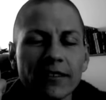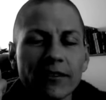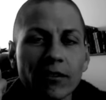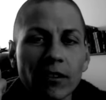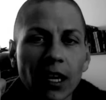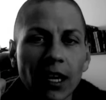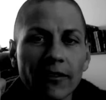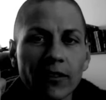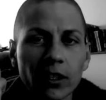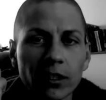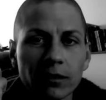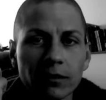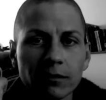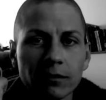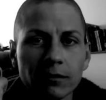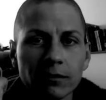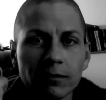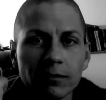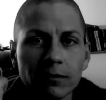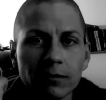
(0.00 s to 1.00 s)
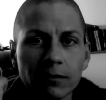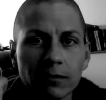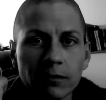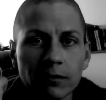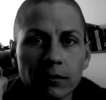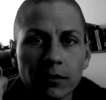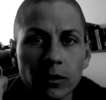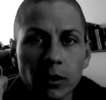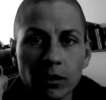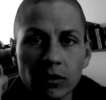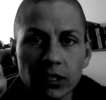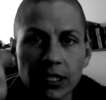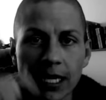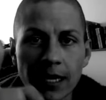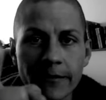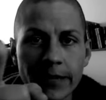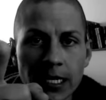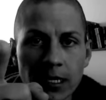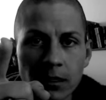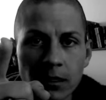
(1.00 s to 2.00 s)
Forever. Do you
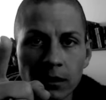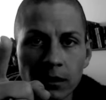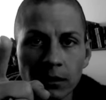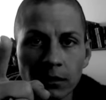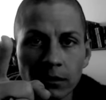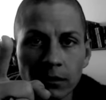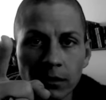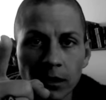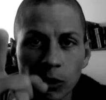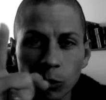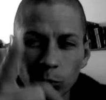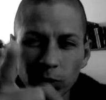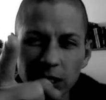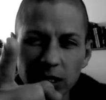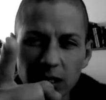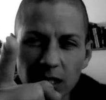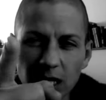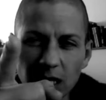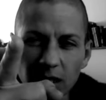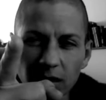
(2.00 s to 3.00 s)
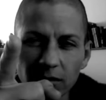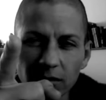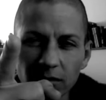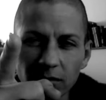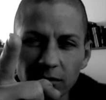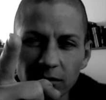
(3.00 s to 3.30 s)
understand me? Are you listening?